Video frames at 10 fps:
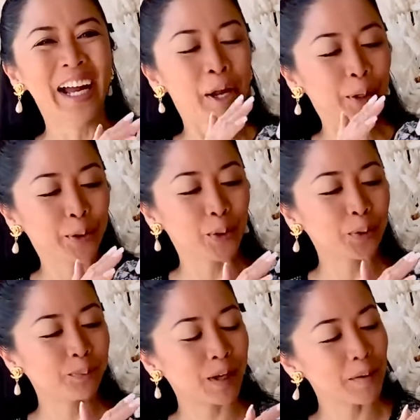gold
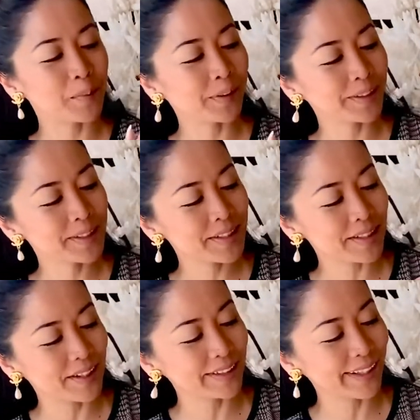bubbles
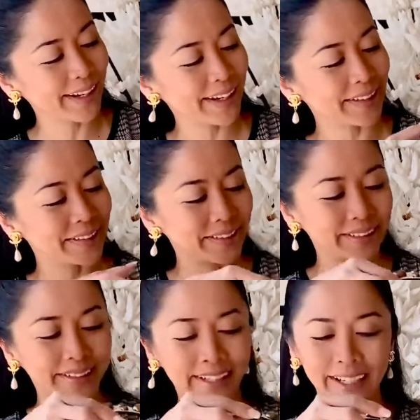on the handle.
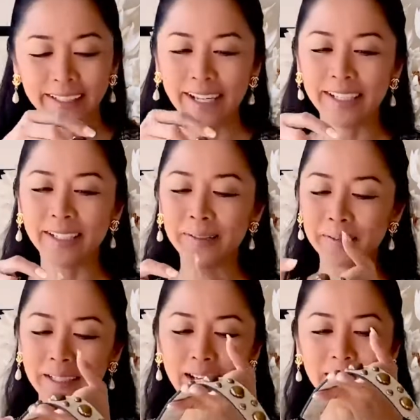Kind of look
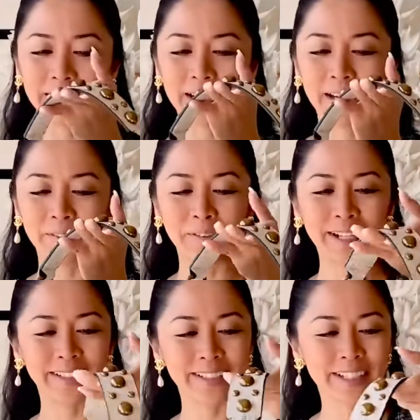like
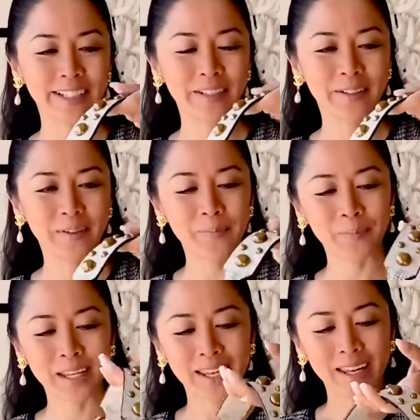Valentino.
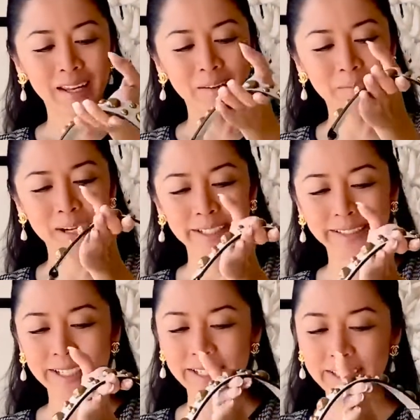But
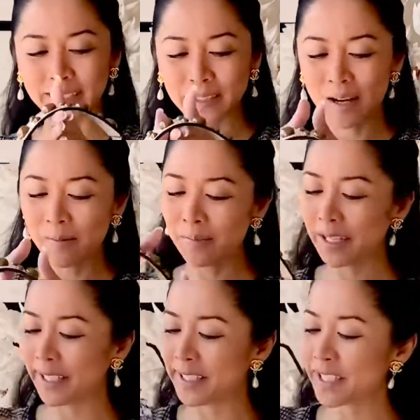yeah, it's a
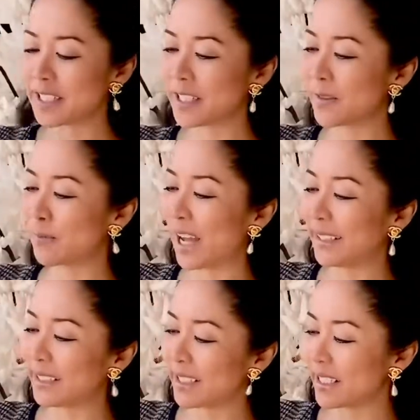combination of
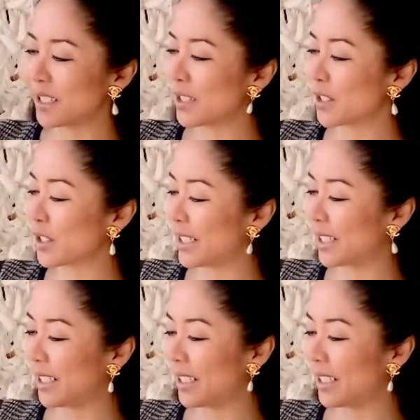Valentino, Chanel,